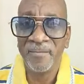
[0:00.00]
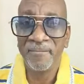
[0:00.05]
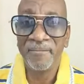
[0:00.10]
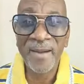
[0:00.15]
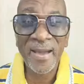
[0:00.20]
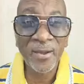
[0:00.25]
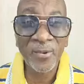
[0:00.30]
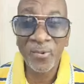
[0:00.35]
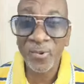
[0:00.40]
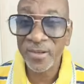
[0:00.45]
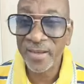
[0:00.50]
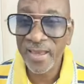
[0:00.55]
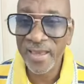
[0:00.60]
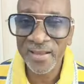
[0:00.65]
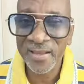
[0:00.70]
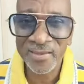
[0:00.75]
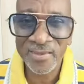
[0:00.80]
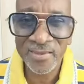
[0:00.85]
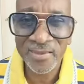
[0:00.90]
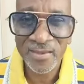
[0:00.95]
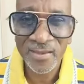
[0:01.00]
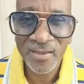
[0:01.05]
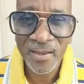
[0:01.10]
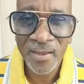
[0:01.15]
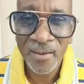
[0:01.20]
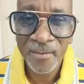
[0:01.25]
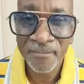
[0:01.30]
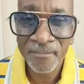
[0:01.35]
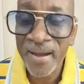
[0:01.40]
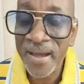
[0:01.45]
my own health,
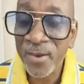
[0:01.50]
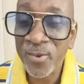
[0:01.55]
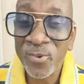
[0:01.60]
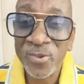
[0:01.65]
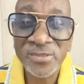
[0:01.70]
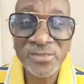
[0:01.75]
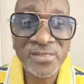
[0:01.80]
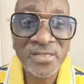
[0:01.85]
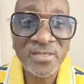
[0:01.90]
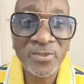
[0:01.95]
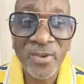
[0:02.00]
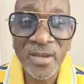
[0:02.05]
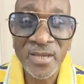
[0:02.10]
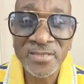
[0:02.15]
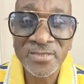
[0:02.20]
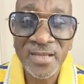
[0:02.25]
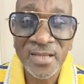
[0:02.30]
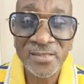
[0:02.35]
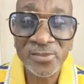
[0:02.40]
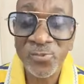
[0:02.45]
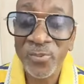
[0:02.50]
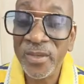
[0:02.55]
my own situations.